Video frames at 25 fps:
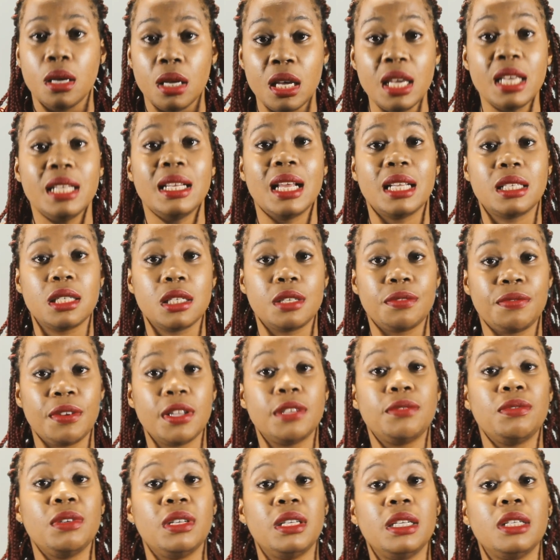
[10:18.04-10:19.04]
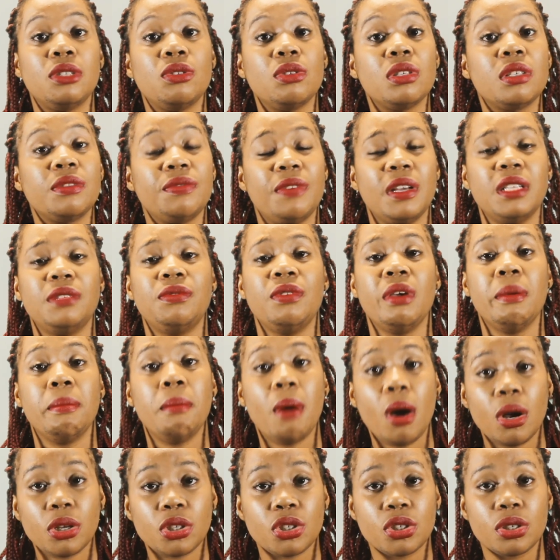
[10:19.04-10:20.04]
He that is faithful little is faithful
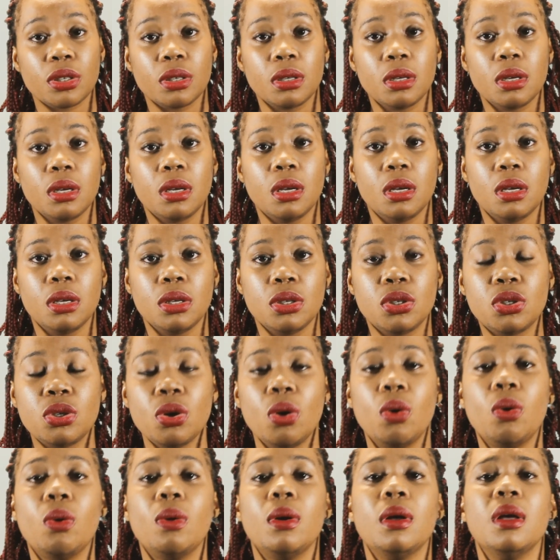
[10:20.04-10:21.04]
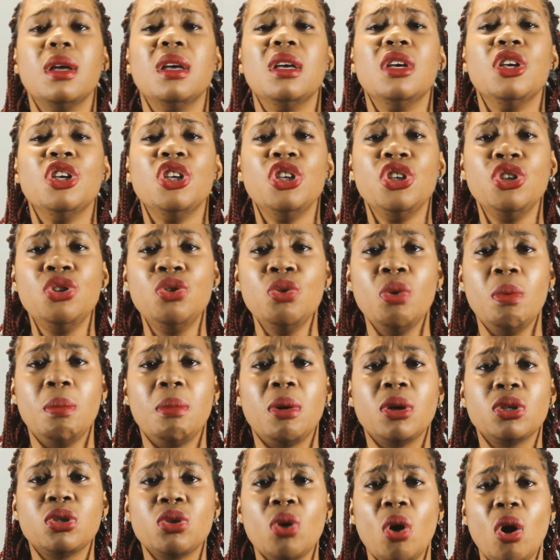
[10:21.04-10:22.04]
much. So you
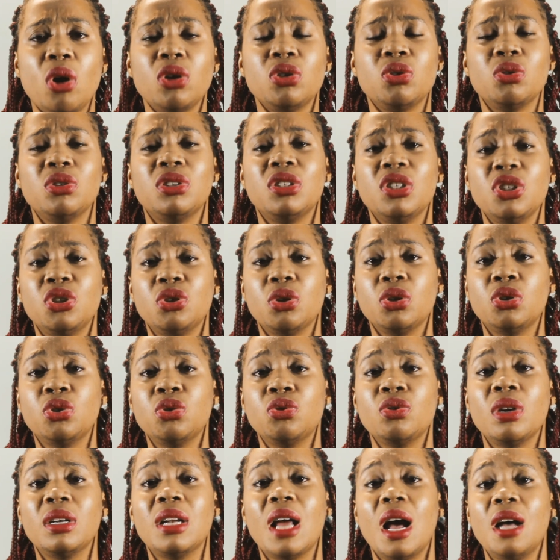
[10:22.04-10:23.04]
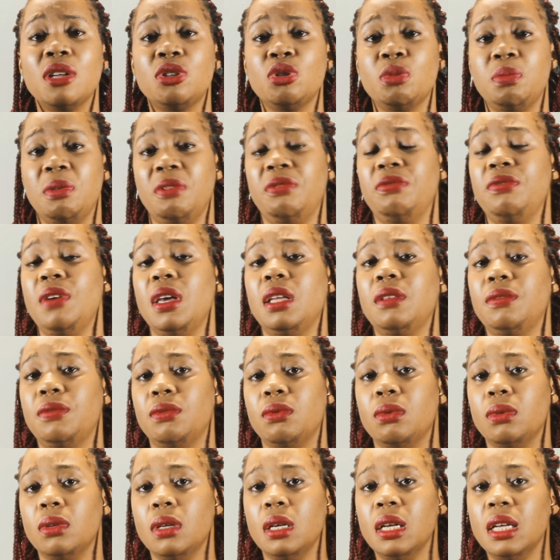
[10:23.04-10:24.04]
must also teach your children how to be
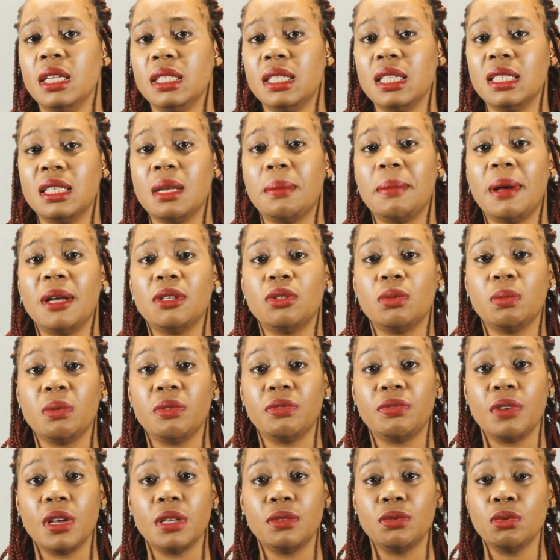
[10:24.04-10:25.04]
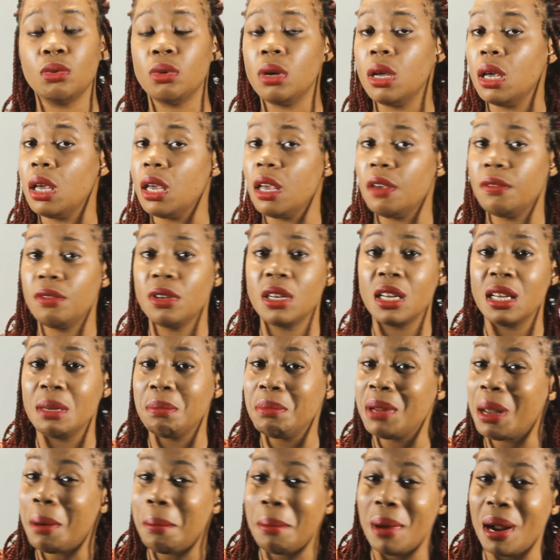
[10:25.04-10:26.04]
faithful. Teach them how to be faithful, even
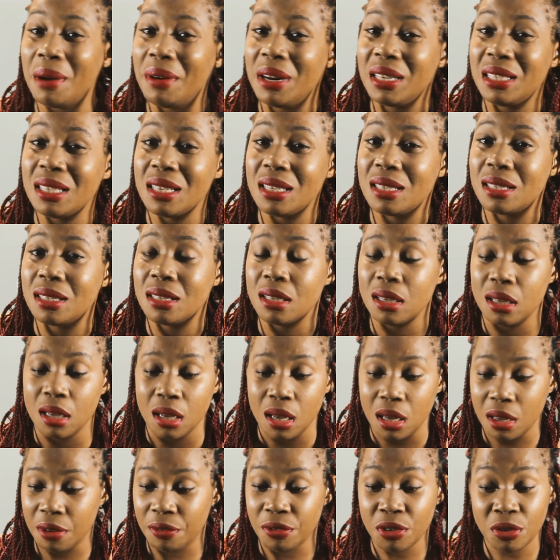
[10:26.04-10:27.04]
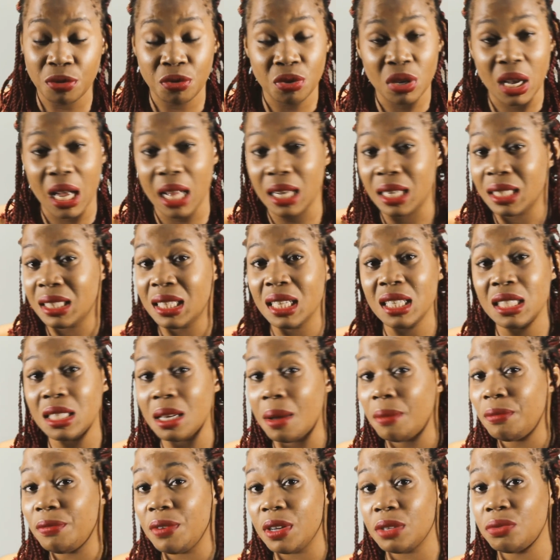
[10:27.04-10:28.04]
in their marriages. If you can teach
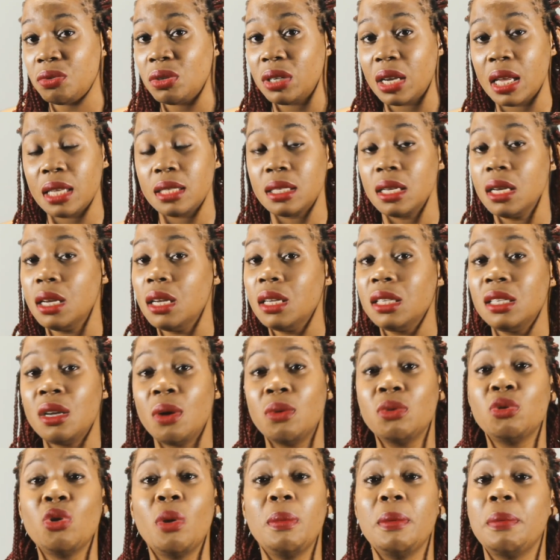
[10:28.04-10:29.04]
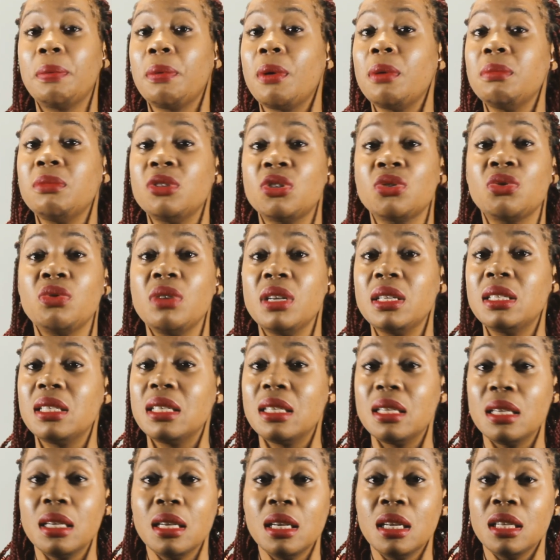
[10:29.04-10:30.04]
them faithfulness, there will not be
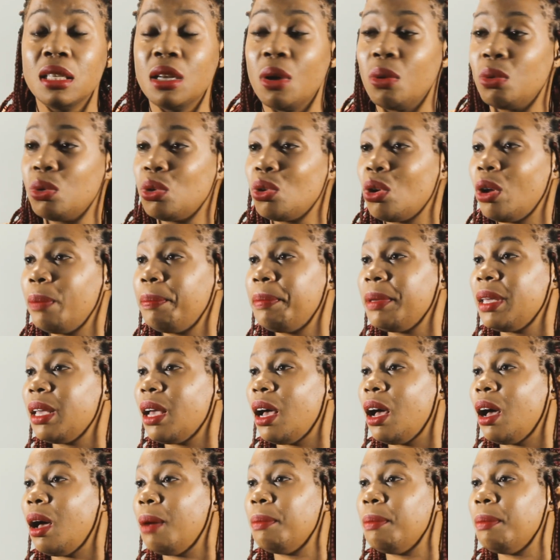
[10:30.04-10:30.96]
promiscuity. There will not be